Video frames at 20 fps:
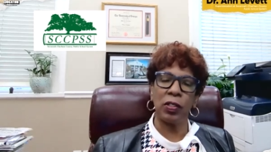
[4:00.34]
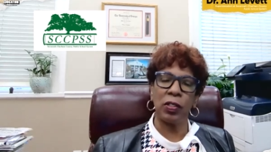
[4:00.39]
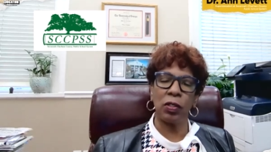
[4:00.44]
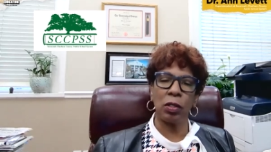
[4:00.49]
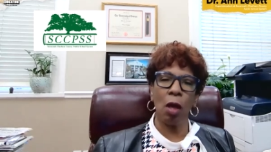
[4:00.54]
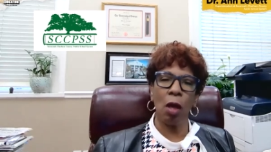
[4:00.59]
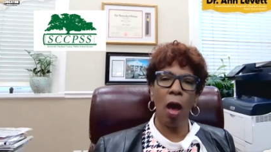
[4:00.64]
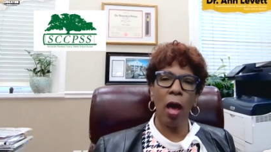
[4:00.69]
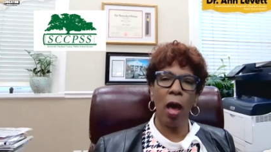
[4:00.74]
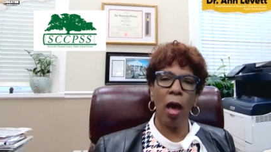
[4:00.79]
is
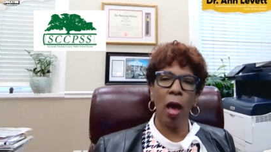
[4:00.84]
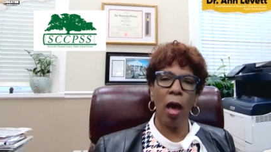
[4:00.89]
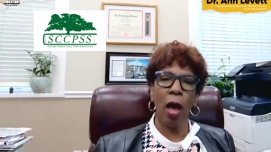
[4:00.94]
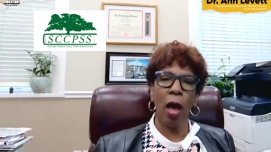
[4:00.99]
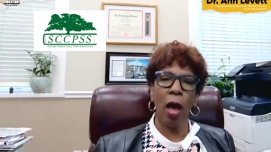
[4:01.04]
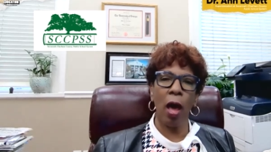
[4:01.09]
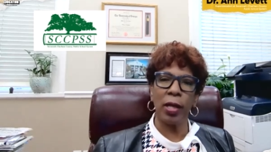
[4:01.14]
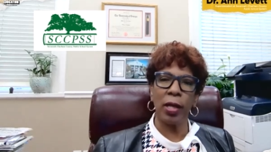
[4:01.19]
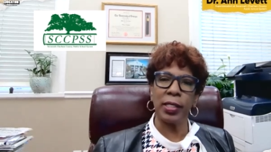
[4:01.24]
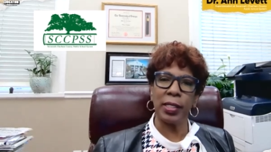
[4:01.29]
taught
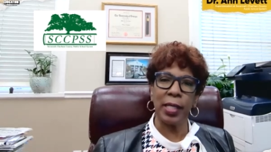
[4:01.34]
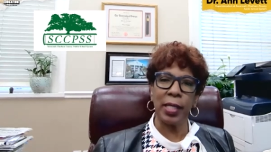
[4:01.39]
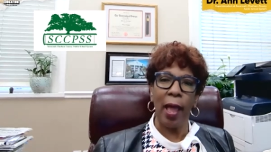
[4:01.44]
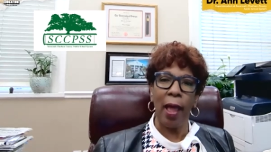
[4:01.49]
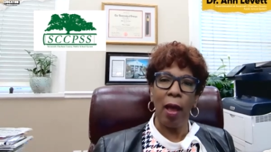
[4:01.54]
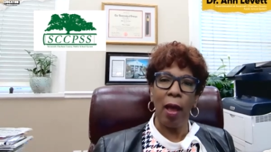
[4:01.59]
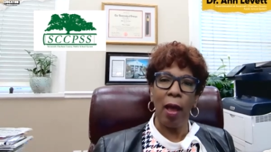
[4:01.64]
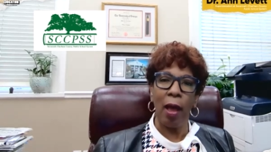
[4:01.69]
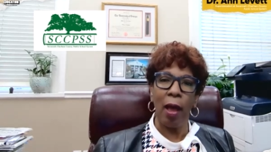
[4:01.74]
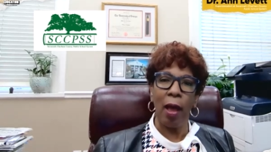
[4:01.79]
across
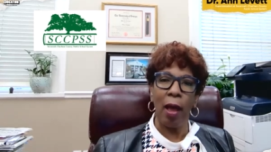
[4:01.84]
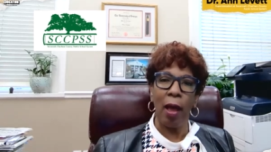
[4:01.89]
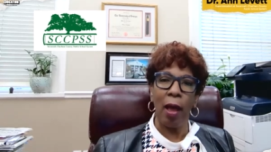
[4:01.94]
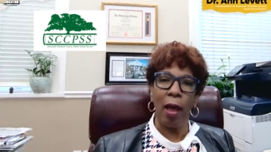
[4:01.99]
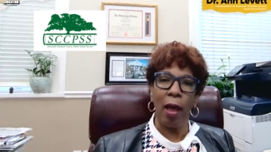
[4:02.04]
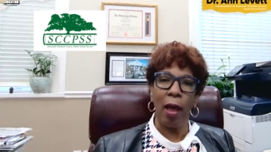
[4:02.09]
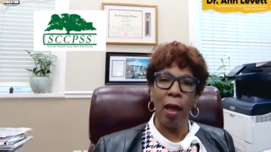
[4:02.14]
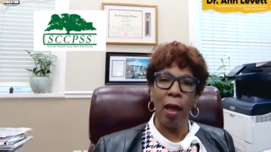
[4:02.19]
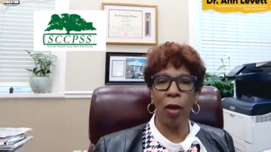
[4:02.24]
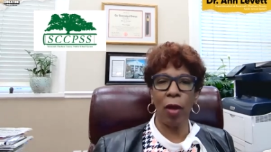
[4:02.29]
town
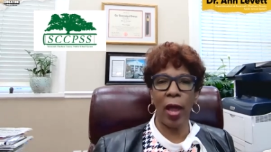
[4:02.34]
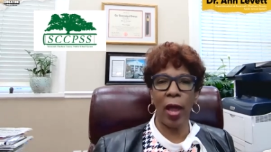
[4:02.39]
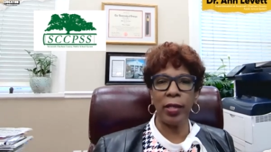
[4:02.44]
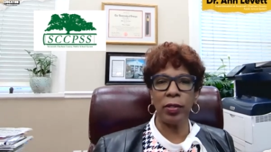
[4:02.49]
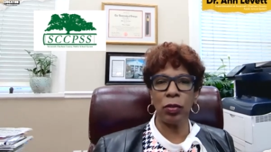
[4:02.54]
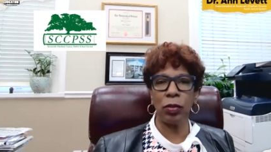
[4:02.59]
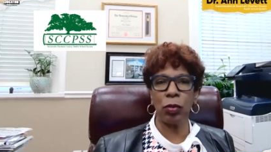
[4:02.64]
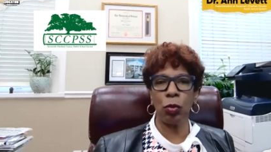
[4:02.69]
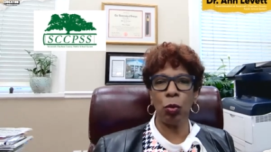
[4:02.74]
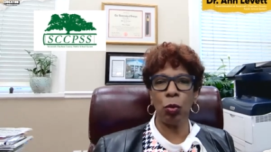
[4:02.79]
at another
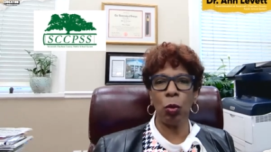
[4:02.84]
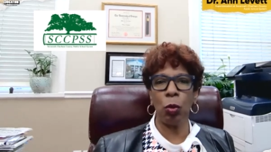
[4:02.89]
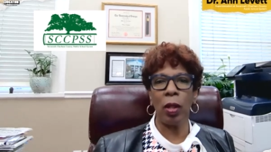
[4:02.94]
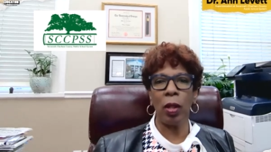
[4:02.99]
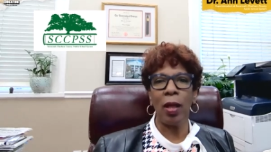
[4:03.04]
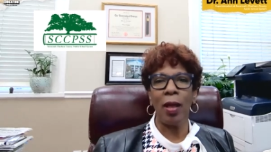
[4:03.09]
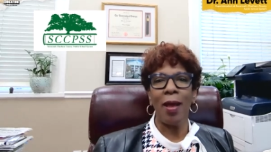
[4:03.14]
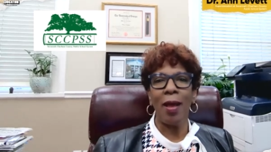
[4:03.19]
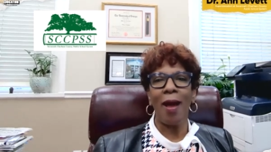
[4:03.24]
high school. Mm.